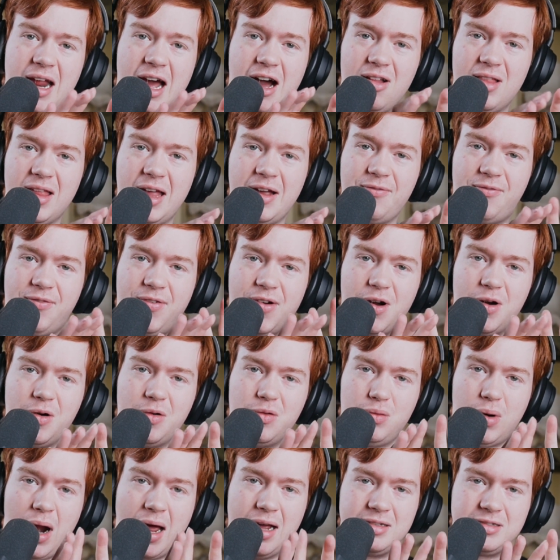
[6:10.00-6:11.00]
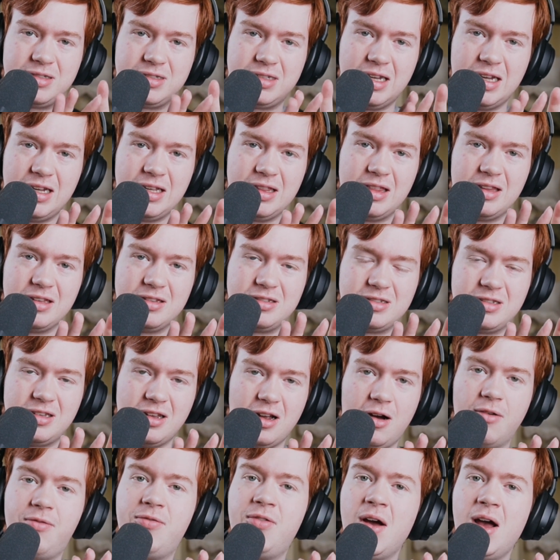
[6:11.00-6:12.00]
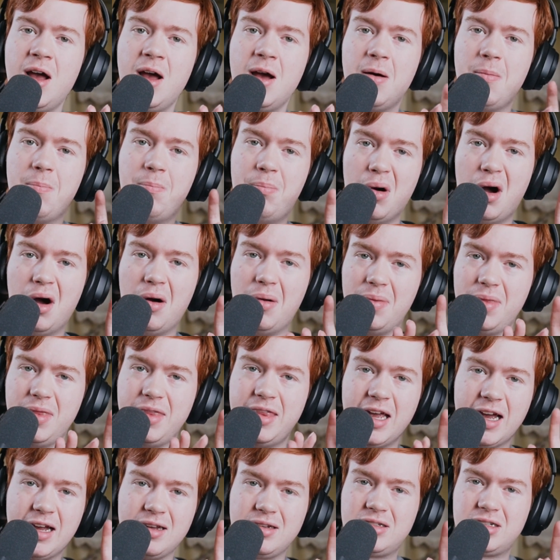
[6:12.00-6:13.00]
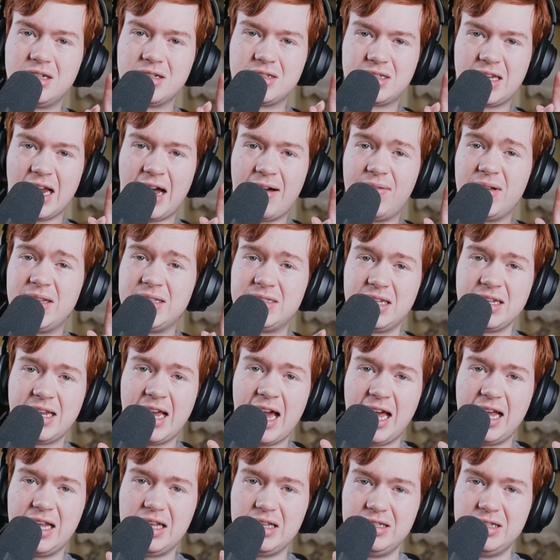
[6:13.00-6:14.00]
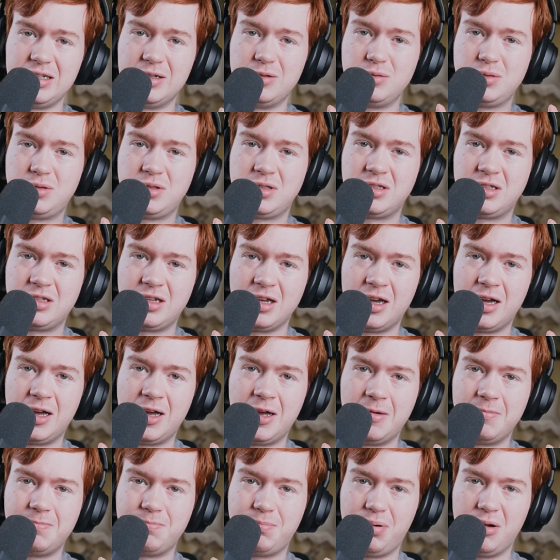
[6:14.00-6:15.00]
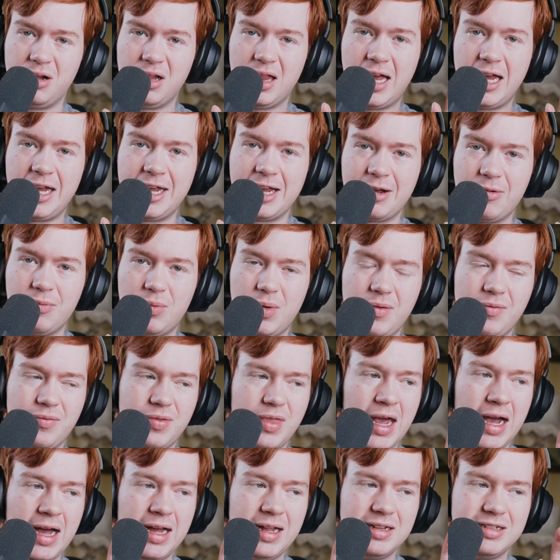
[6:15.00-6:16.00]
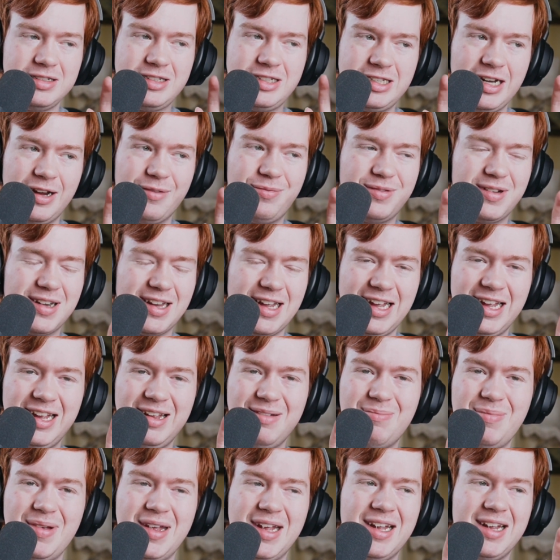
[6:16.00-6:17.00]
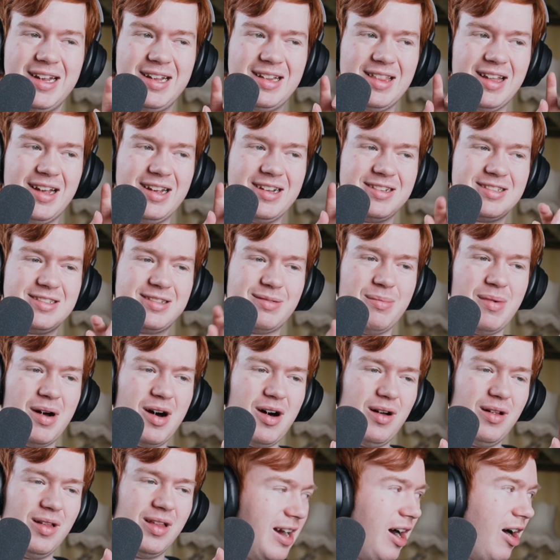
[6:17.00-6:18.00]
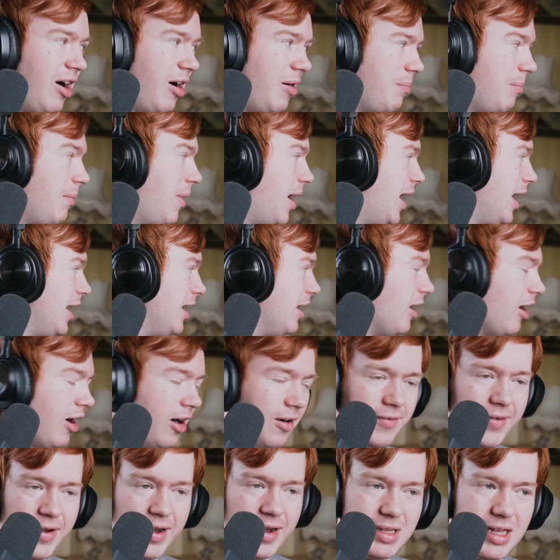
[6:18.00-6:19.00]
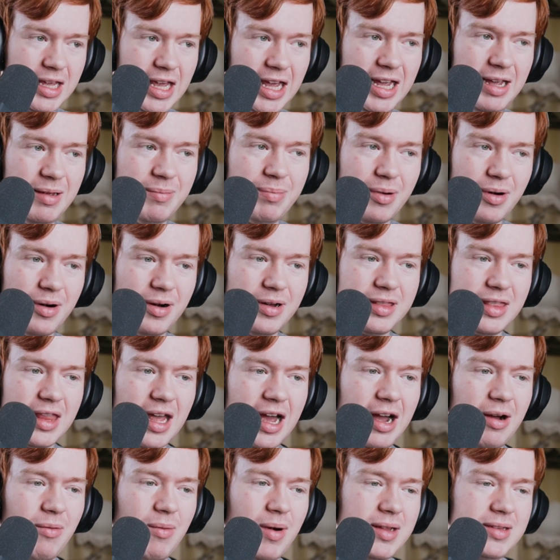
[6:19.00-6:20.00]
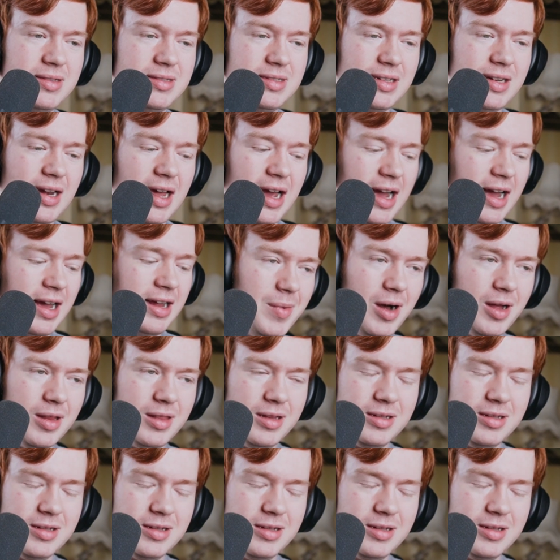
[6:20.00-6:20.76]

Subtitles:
like for resting the stuff, but they're just having to get used to playing with that shift key being like smaller. On my other keyboard that I went and had on the